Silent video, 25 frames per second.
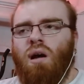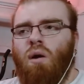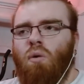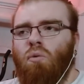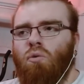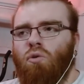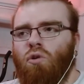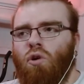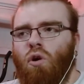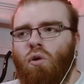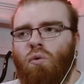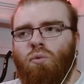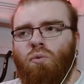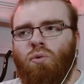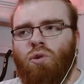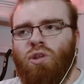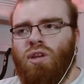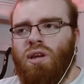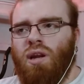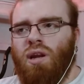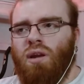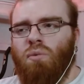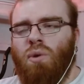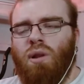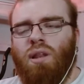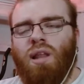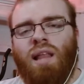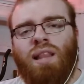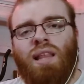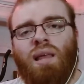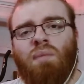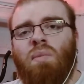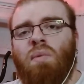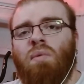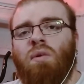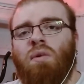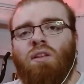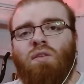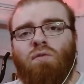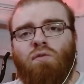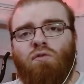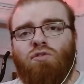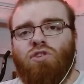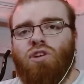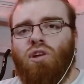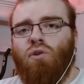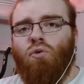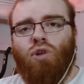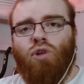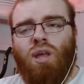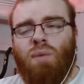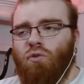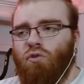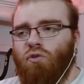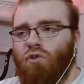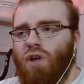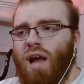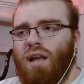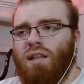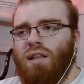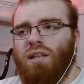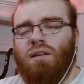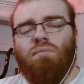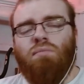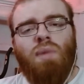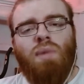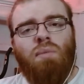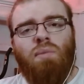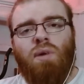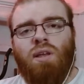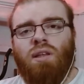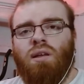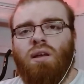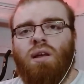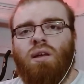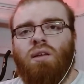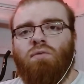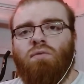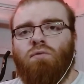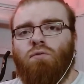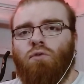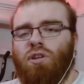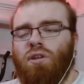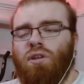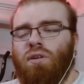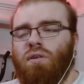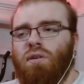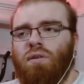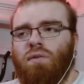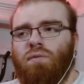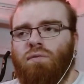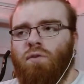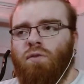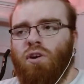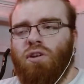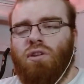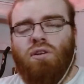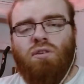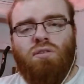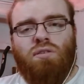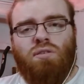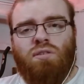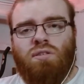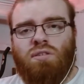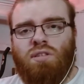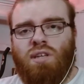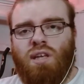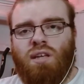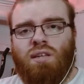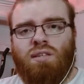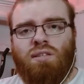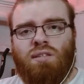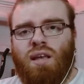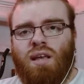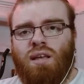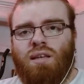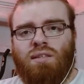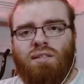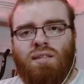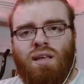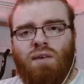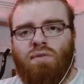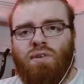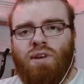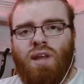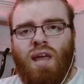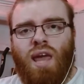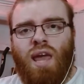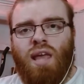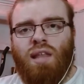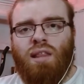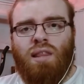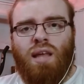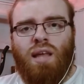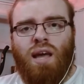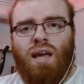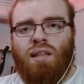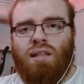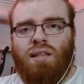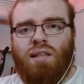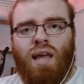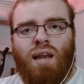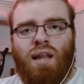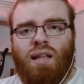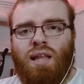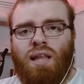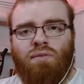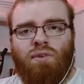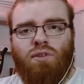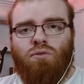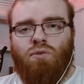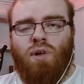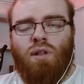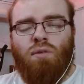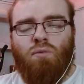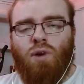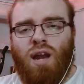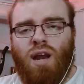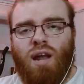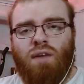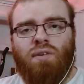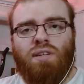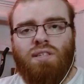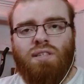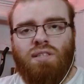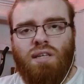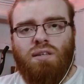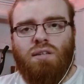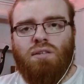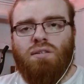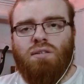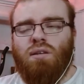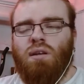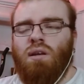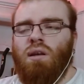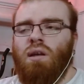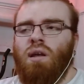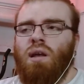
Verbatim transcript: I will go with another one, and then maybe in the future I will keep reacting. Maybe for the further 6, 7, 8, 9, 10, 11, 12, whatever seasons.